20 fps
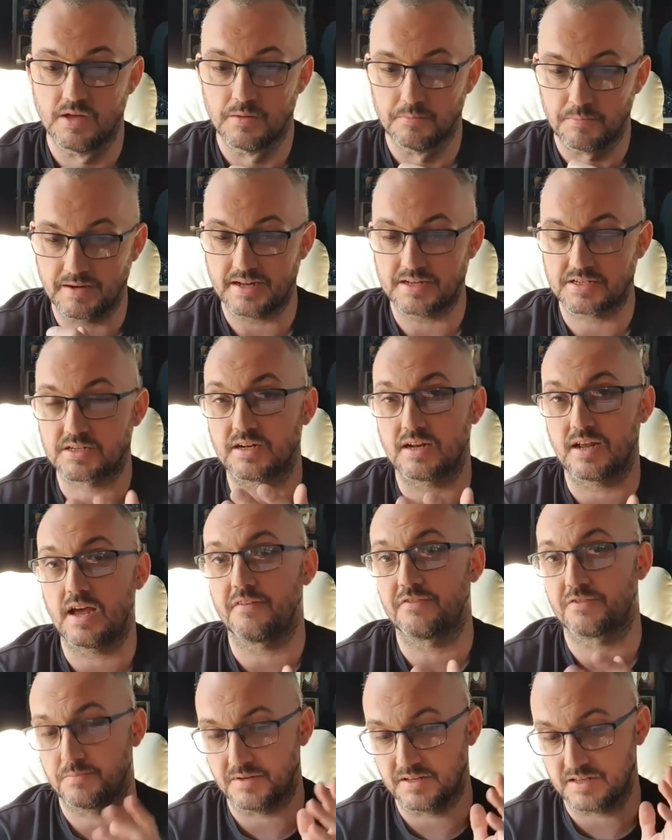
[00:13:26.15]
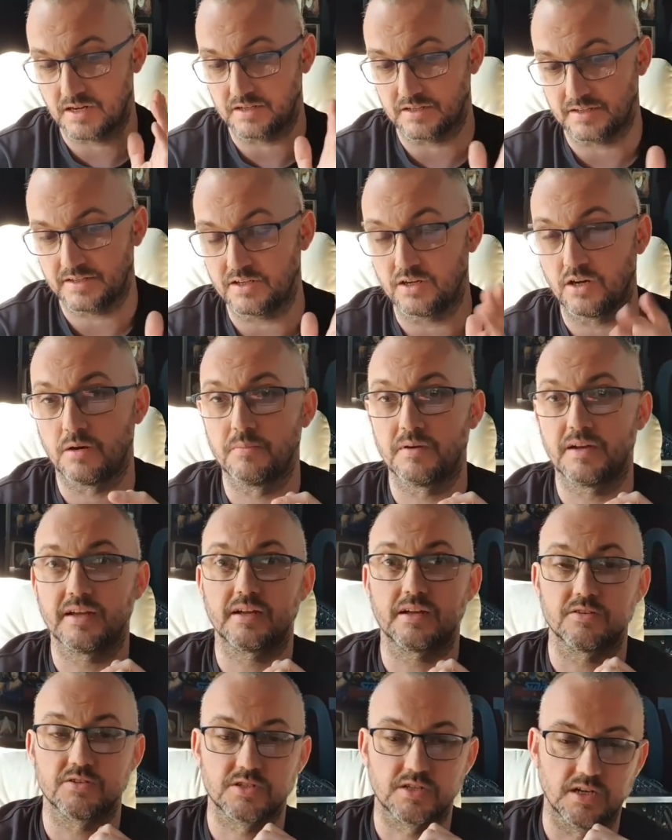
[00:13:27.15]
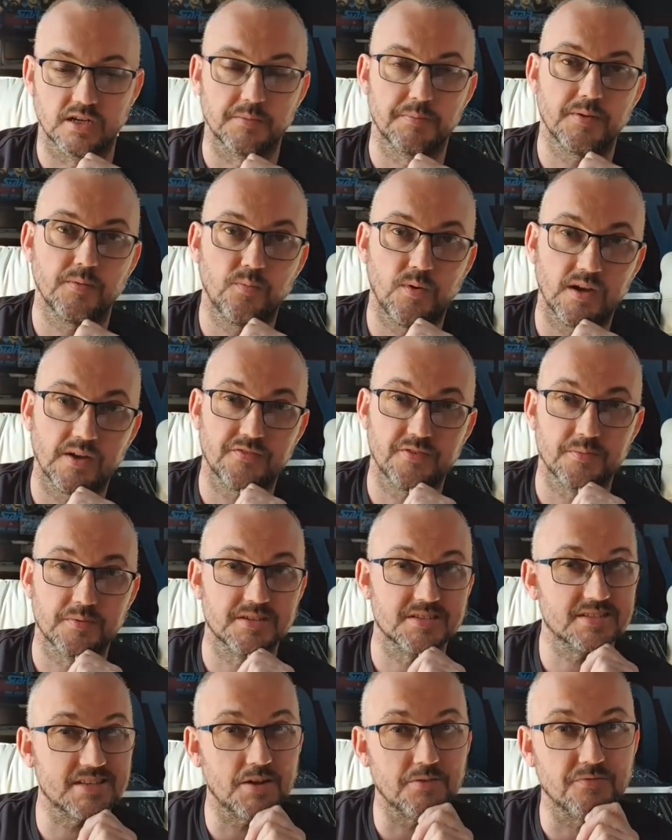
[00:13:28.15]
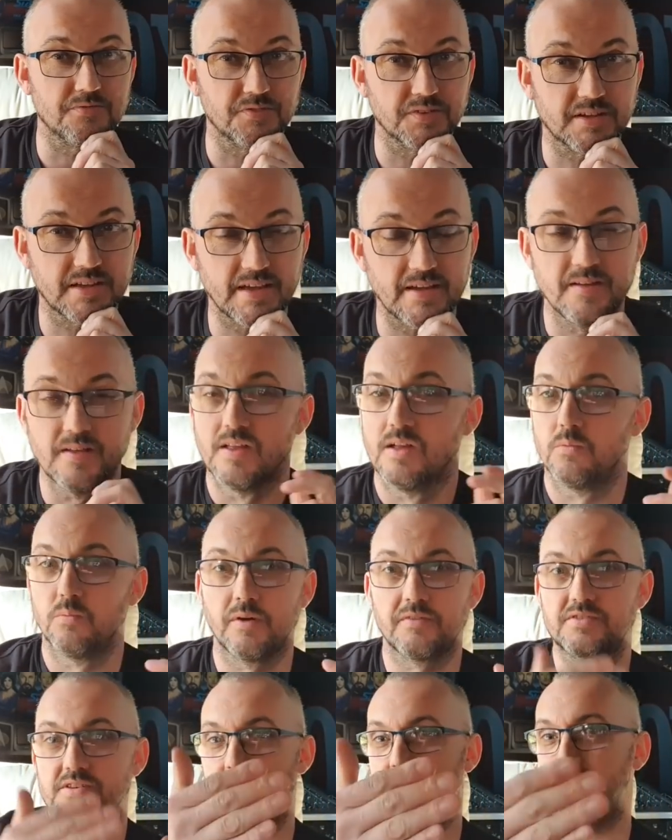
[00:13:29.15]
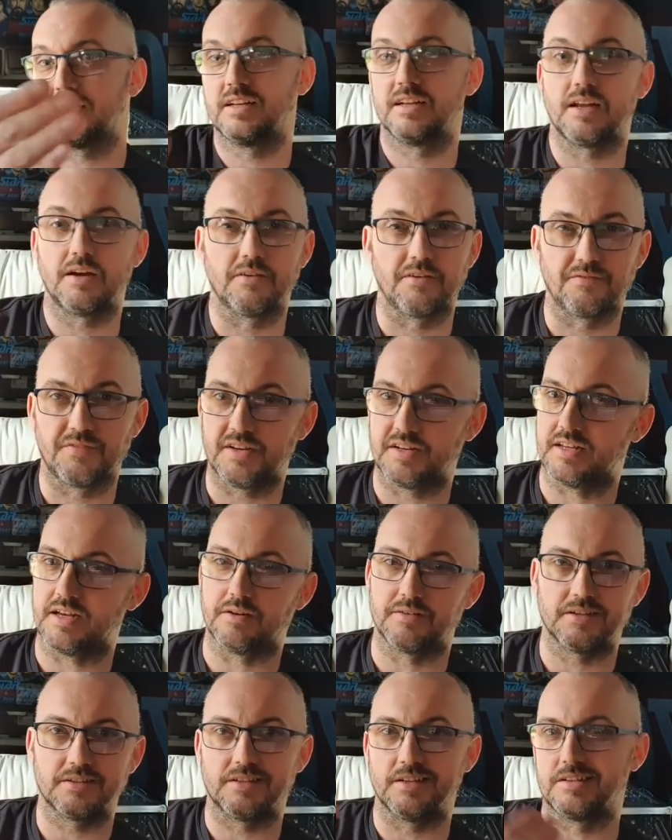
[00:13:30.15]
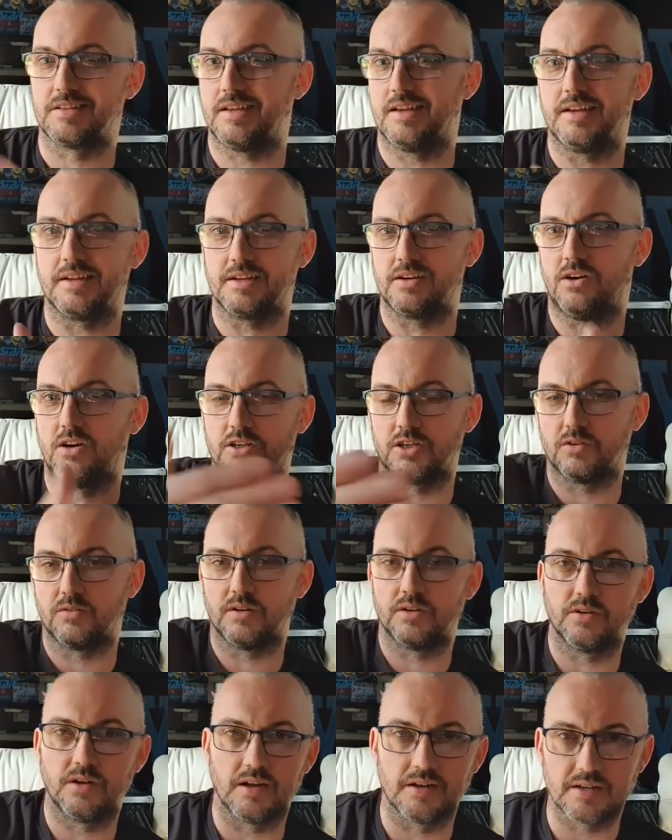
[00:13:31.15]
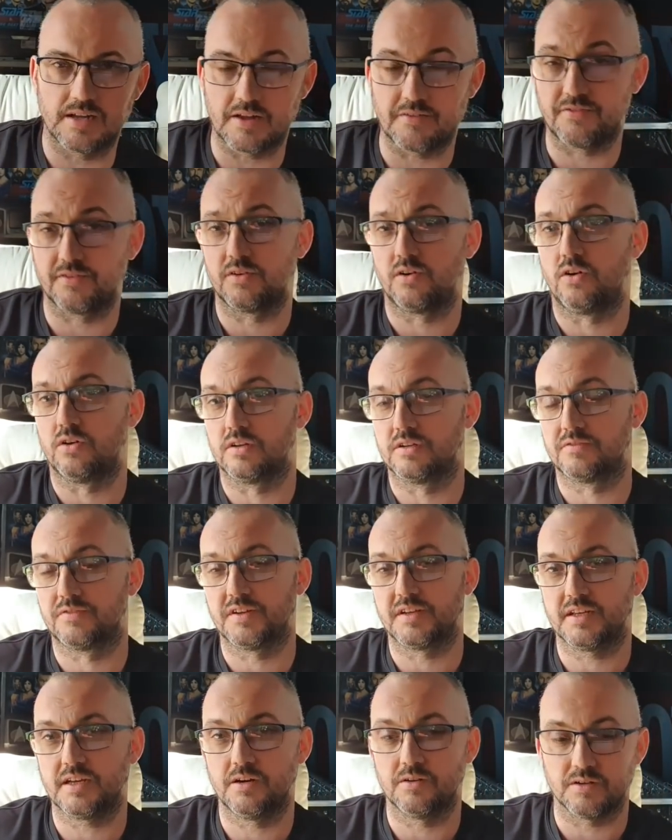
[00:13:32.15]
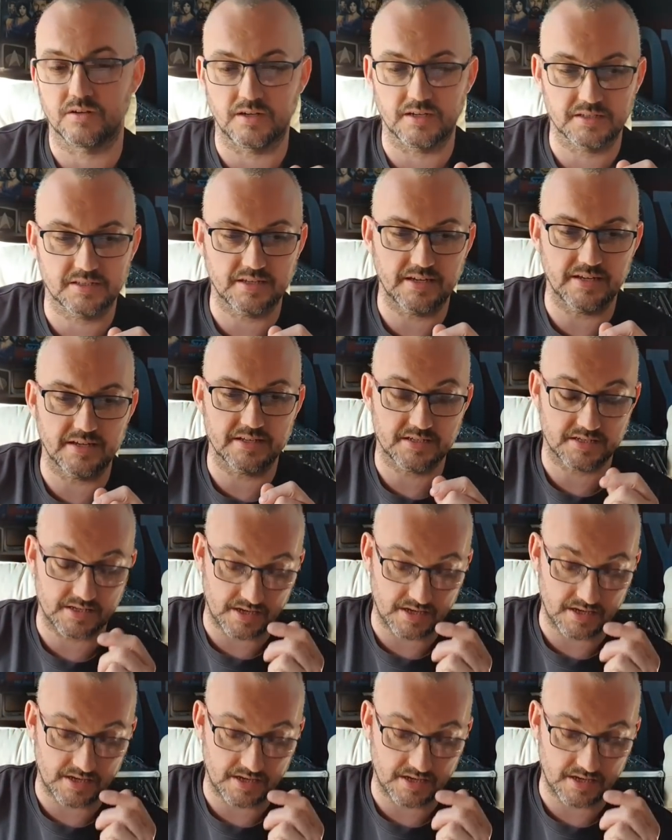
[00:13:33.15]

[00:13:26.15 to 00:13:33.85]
But that's going to have to be done. I think is going to be one of them because don't forget, we've said in another video, the, the Dean Garner and, and, Nathan Holland video that I did,